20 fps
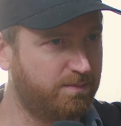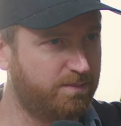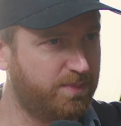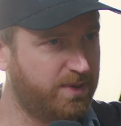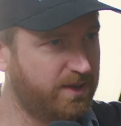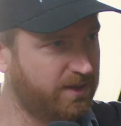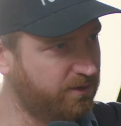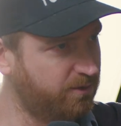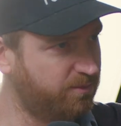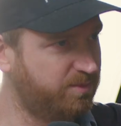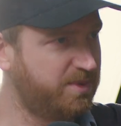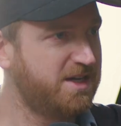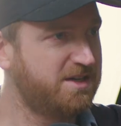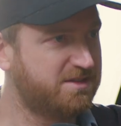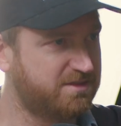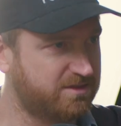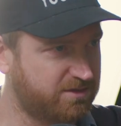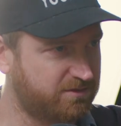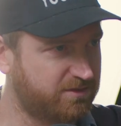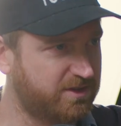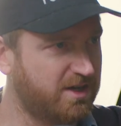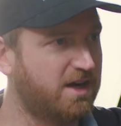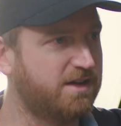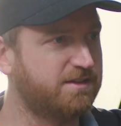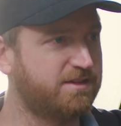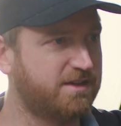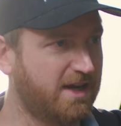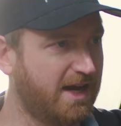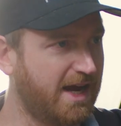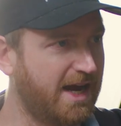pillar pieces of
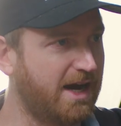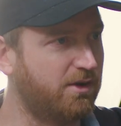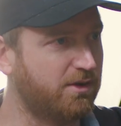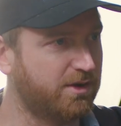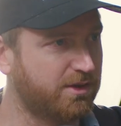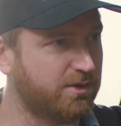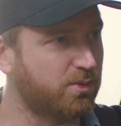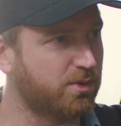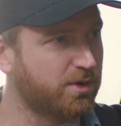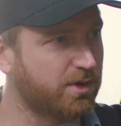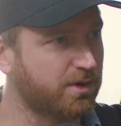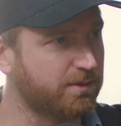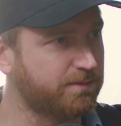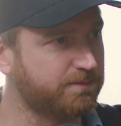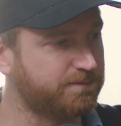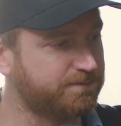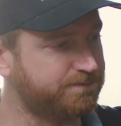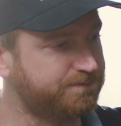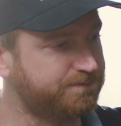content out in the world?